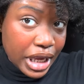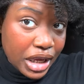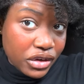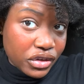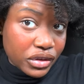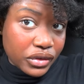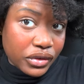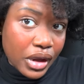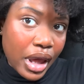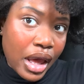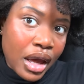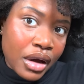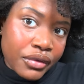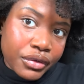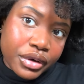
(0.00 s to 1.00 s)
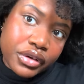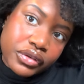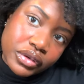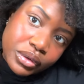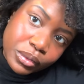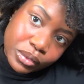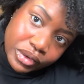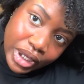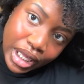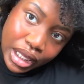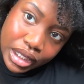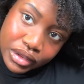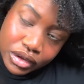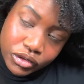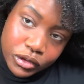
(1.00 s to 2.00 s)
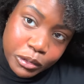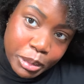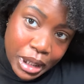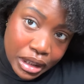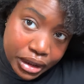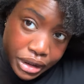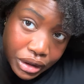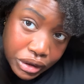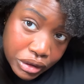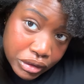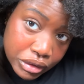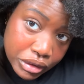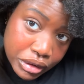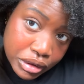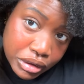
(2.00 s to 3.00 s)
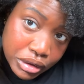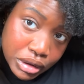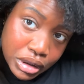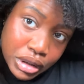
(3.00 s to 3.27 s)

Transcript: edges every single day, this is probably good